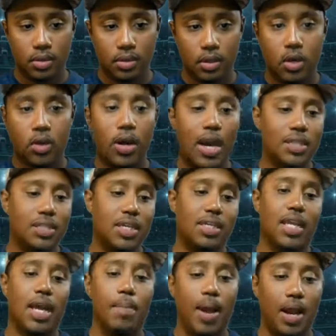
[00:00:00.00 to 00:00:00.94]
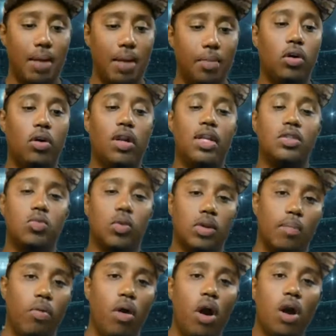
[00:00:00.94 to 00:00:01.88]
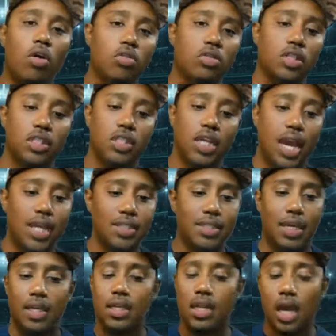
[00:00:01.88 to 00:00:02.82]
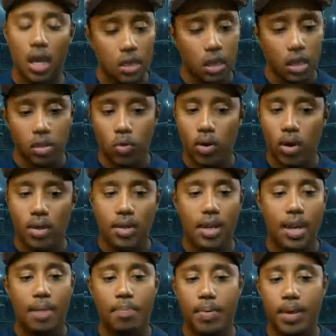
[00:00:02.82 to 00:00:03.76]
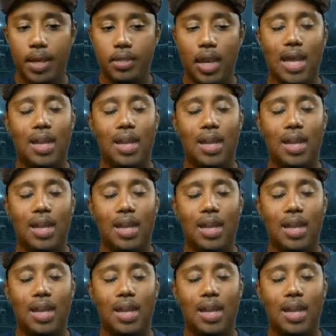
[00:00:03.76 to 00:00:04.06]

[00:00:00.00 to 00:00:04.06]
I take that back. I'm going to go to this one. The Broncos and Giants, another one that I picked.